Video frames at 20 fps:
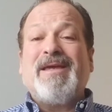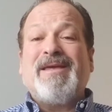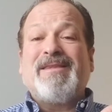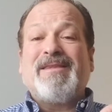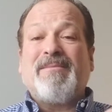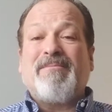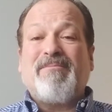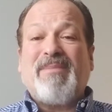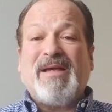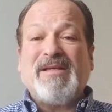The
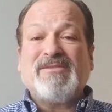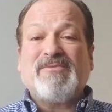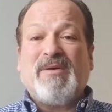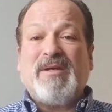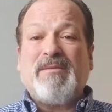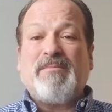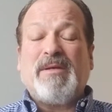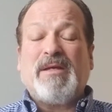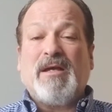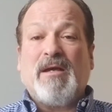best way to
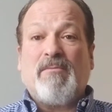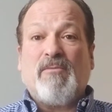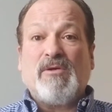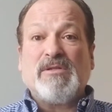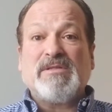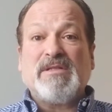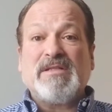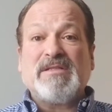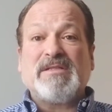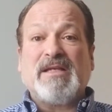become more
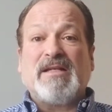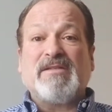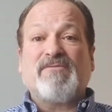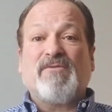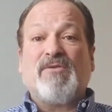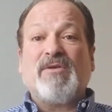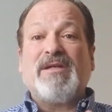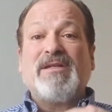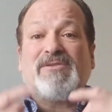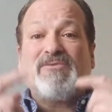
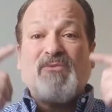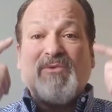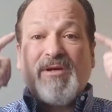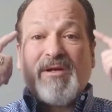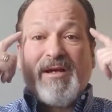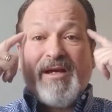successful is work